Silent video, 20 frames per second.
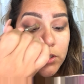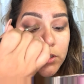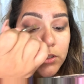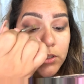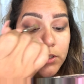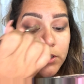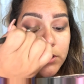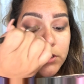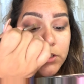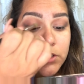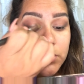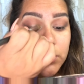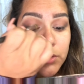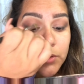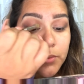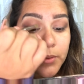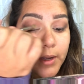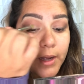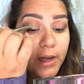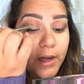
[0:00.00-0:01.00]
These
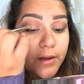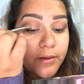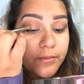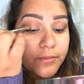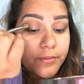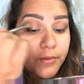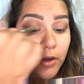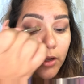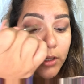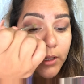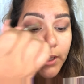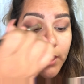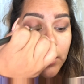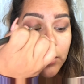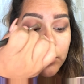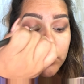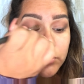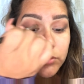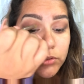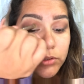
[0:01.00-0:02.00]
do have
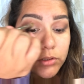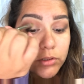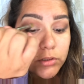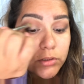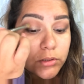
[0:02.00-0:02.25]
fallout.